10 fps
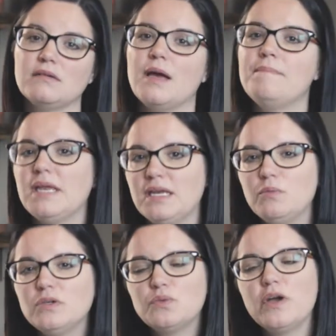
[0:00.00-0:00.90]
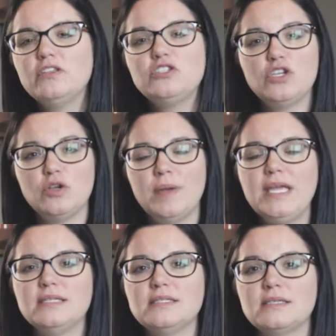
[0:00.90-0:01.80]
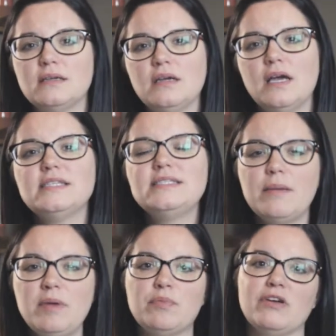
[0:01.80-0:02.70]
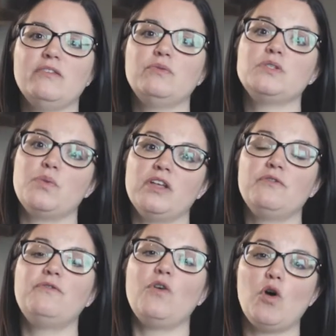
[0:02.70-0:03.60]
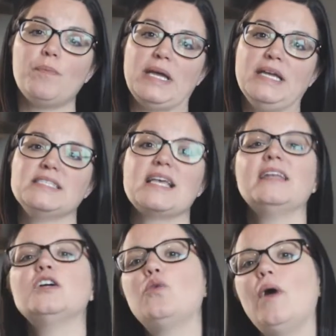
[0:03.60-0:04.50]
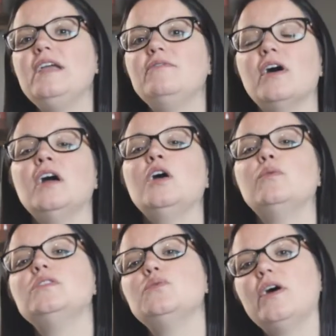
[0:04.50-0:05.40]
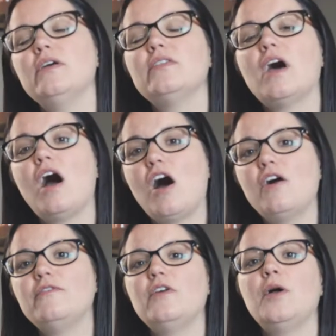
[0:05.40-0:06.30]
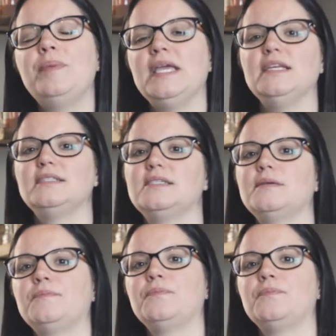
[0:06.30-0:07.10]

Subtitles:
a minim was worth 2 beats, a semibreve was worth 4 beats and a quaver was worth half a beat.